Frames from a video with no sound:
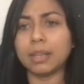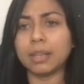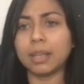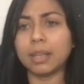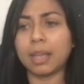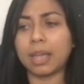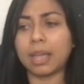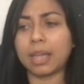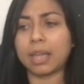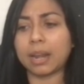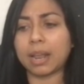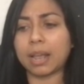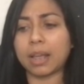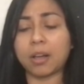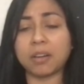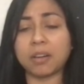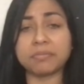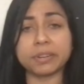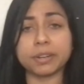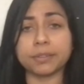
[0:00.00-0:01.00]
And I
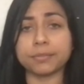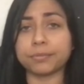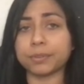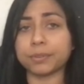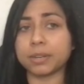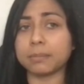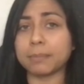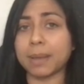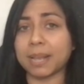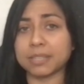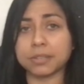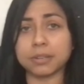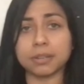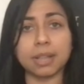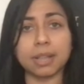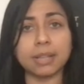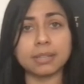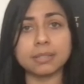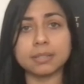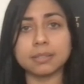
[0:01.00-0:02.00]
offered a free
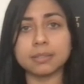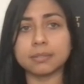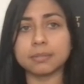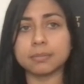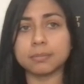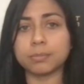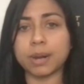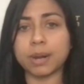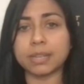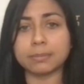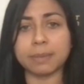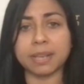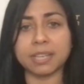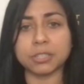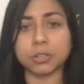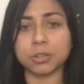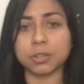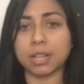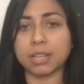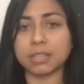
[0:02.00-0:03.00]
masterclass, brass
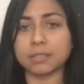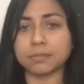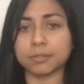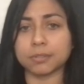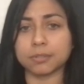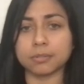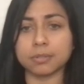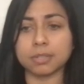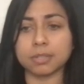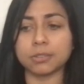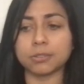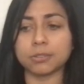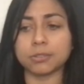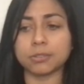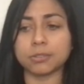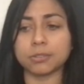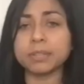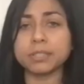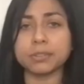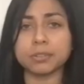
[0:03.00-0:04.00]
masterclass for either
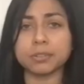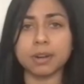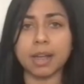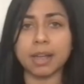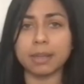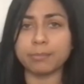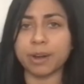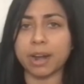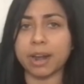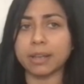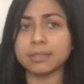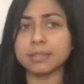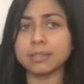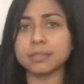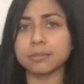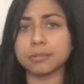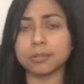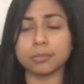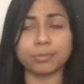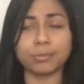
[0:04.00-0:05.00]
trumpets or high brass
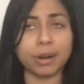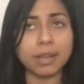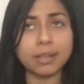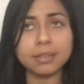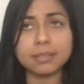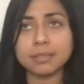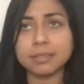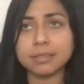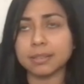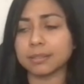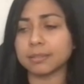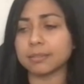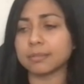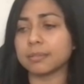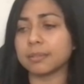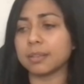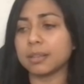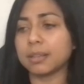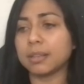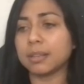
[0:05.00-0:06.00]
or brass. And
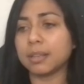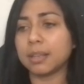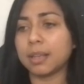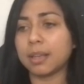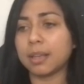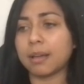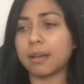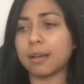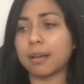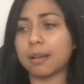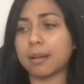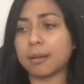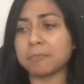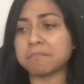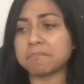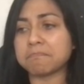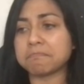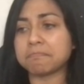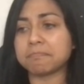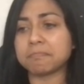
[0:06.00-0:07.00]

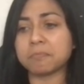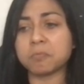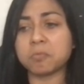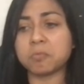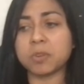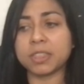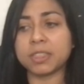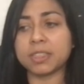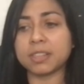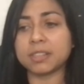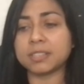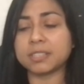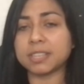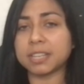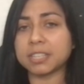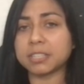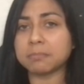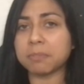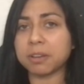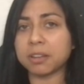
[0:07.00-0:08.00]
within
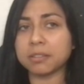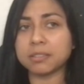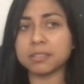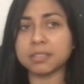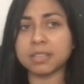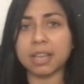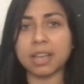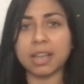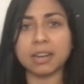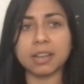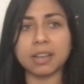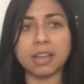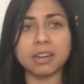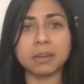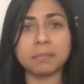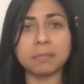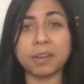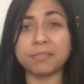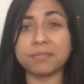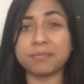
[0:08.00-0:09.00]
6 months, I had gotten
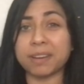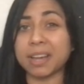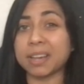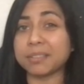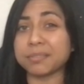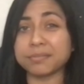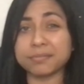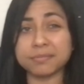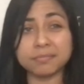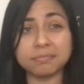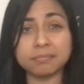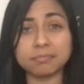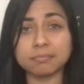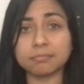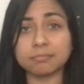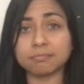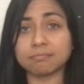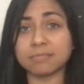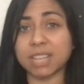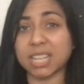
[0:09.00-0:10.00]
about five.
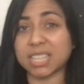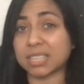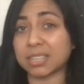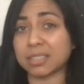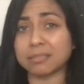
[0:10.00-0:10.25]
That's it.